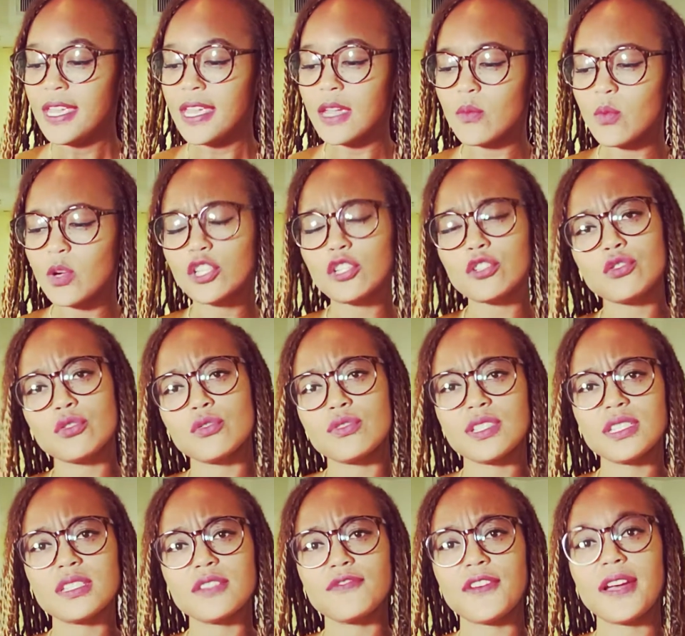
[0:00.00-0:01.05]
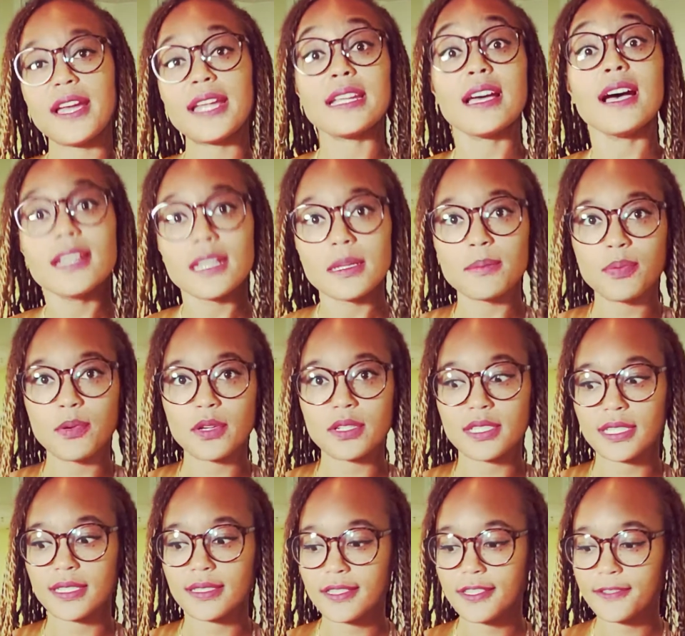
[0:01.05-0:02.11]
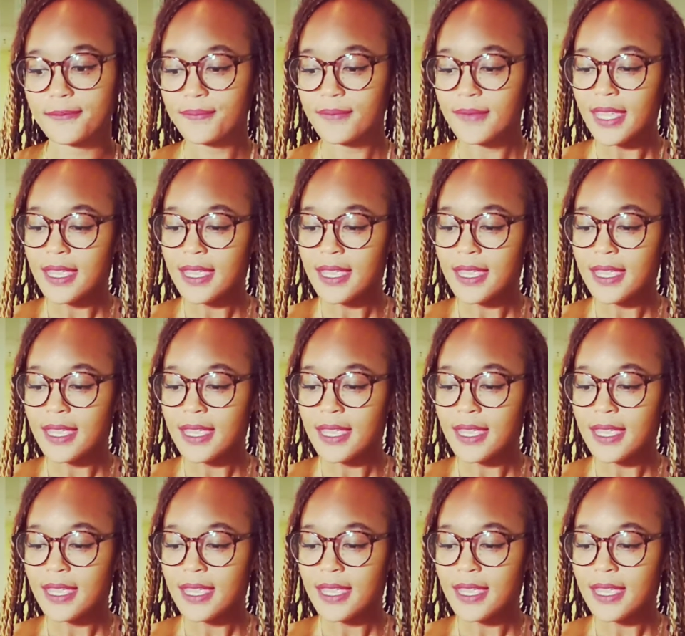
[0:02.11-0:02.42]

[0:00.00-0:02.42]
and what you're choosing to find unimportant.